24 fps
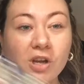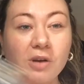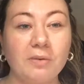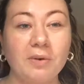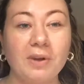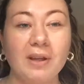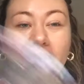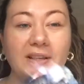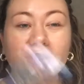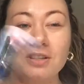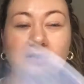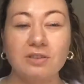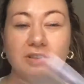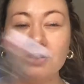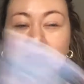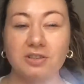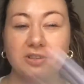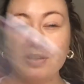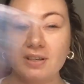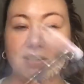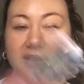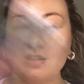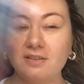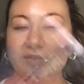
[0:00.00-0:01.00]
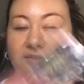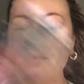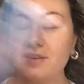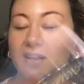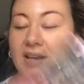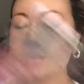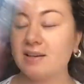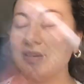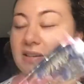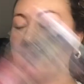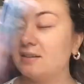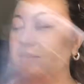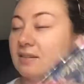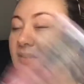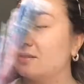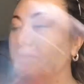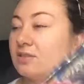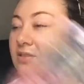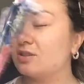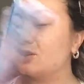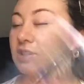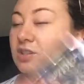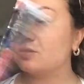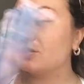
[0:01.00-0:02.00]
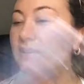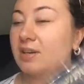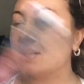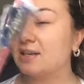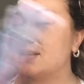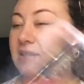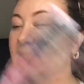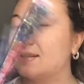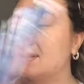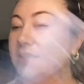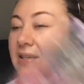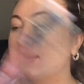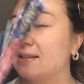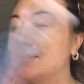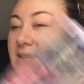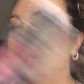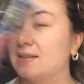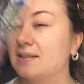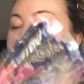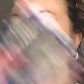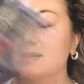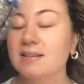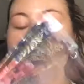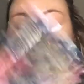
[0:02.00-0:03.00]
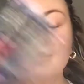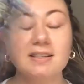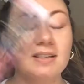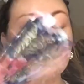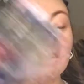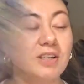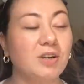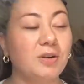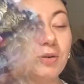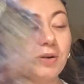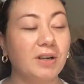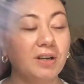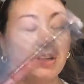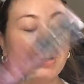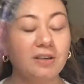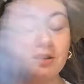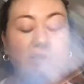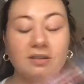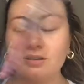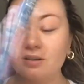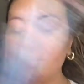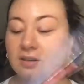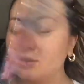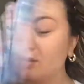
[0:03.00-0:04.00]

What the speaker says: And what I like to do is just like to fan it, just so it kind of sinks into the skin quicker.